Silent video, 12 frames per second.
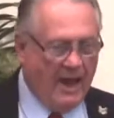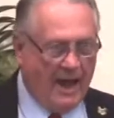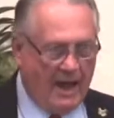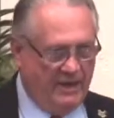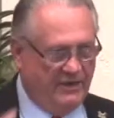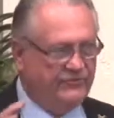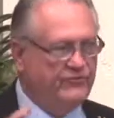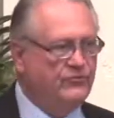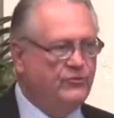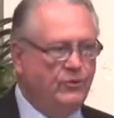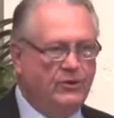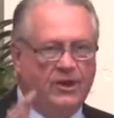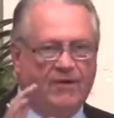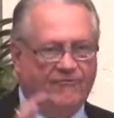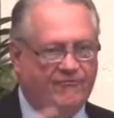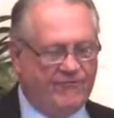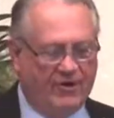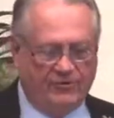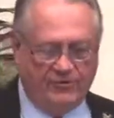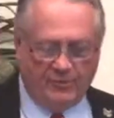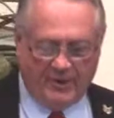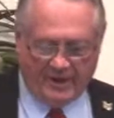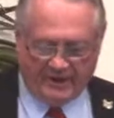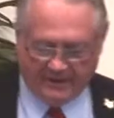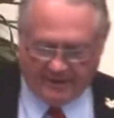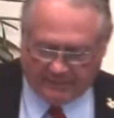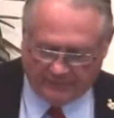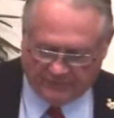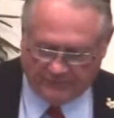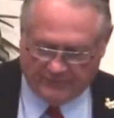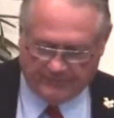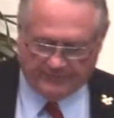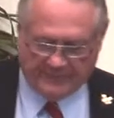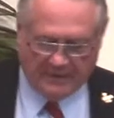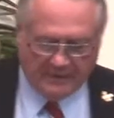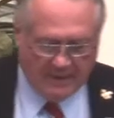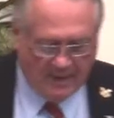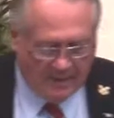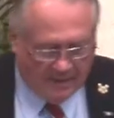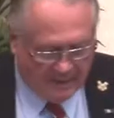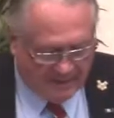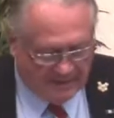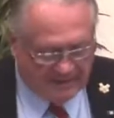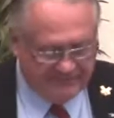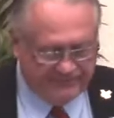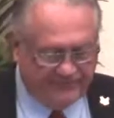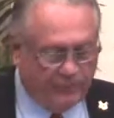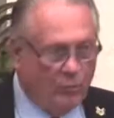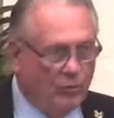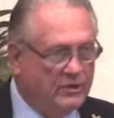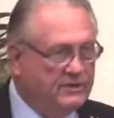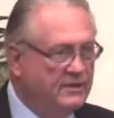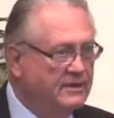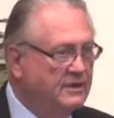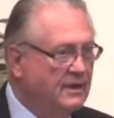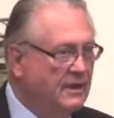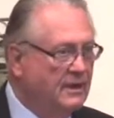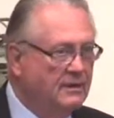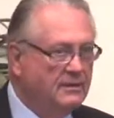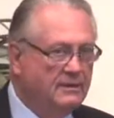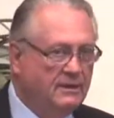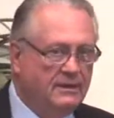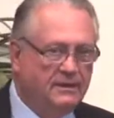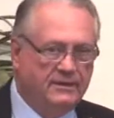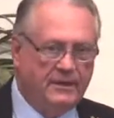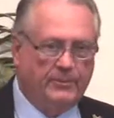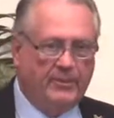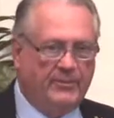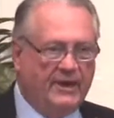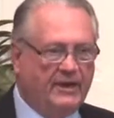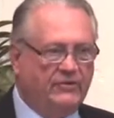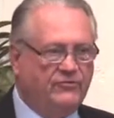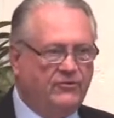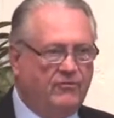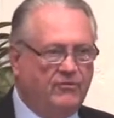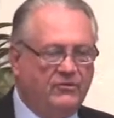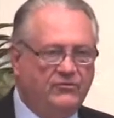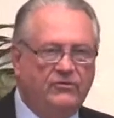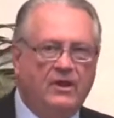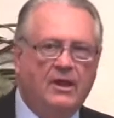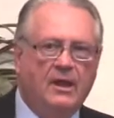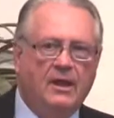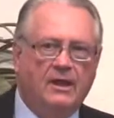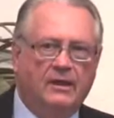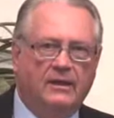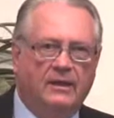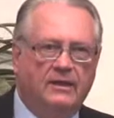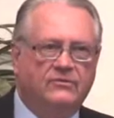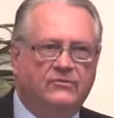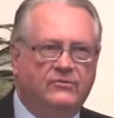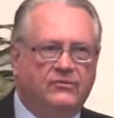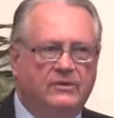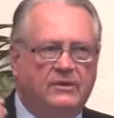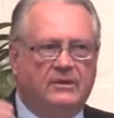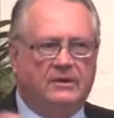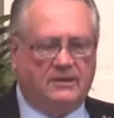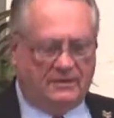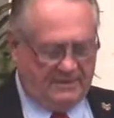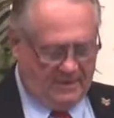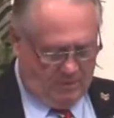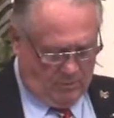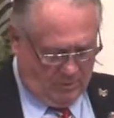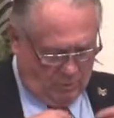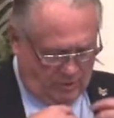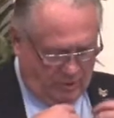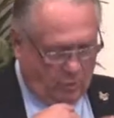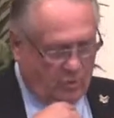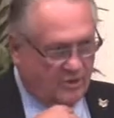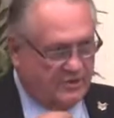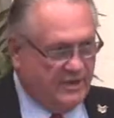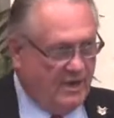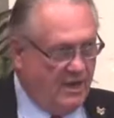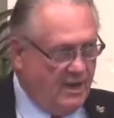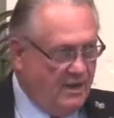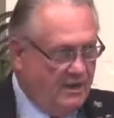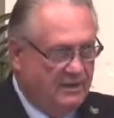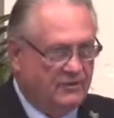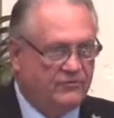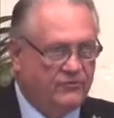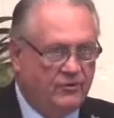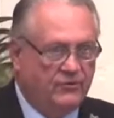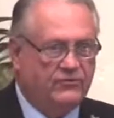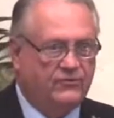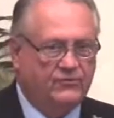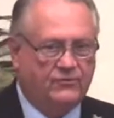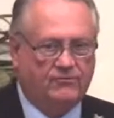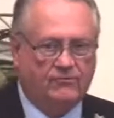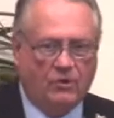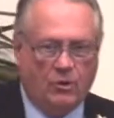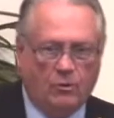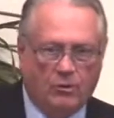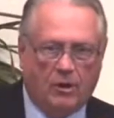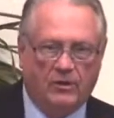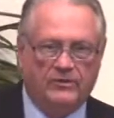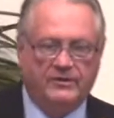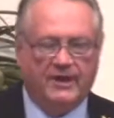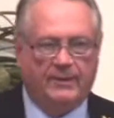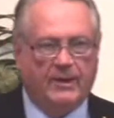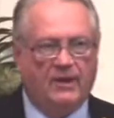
I listened to it far too many times. I've worked in diplomatic service. It's not one where you wear a tie and a silk coat all the time.